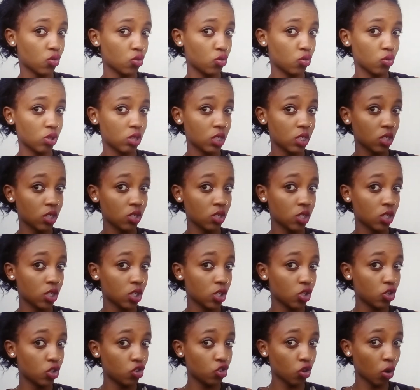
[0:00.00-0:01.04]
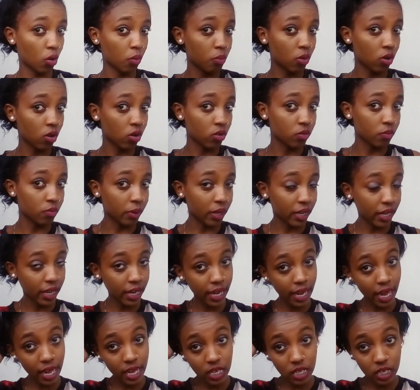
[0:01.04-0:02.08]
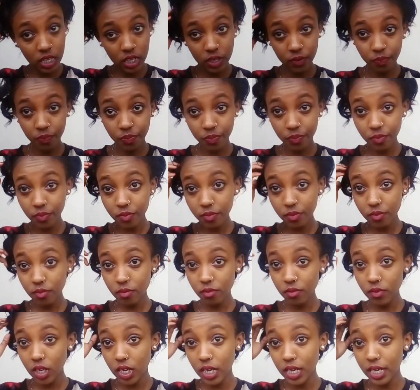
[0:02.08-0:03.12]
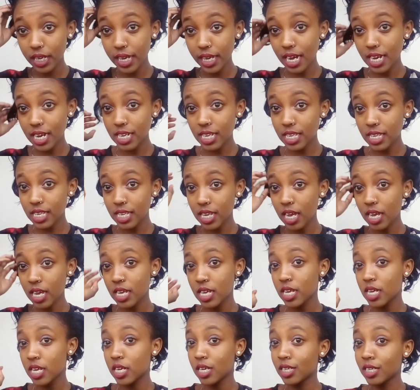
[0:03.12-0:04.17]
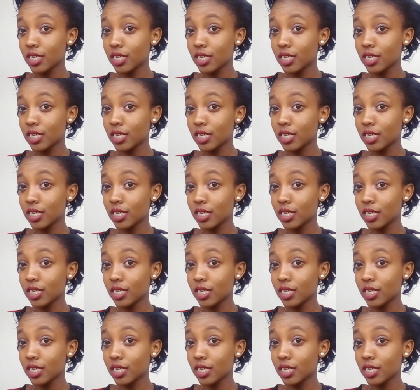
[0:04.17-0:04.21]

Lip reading: to do this job on my hair. Yes,